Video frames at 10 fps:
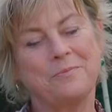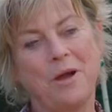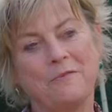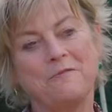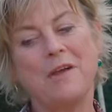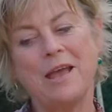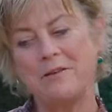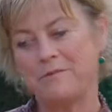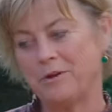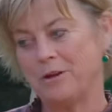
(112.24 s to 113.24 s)
My
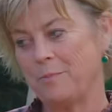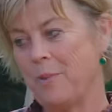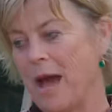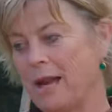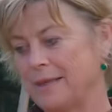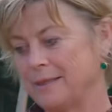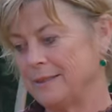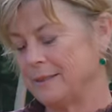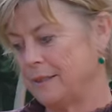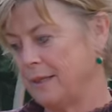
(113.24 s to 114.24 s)
favourite
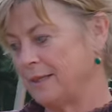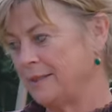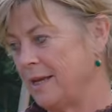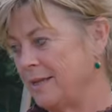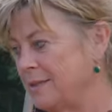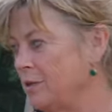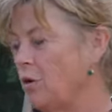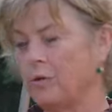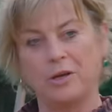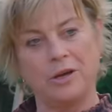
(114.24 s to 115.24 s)
palette is, is
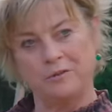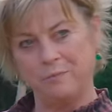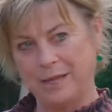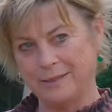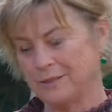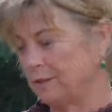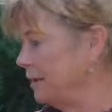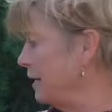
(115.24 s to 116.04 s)
not the kind of pastel.